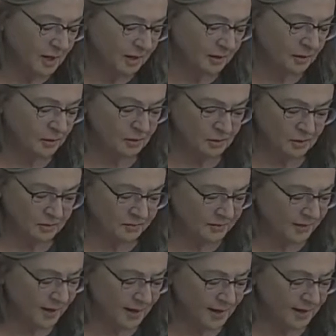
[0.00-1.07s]
and
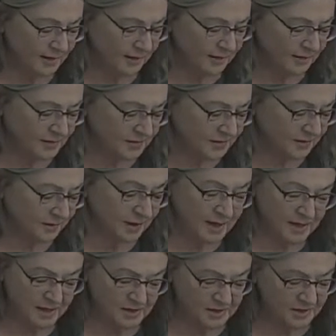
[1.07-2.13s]
curved tiles,
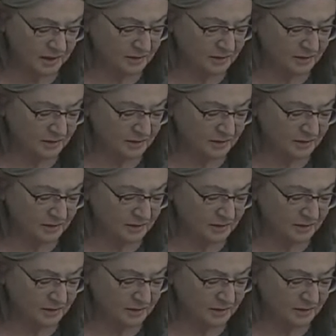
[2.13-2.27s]
glazed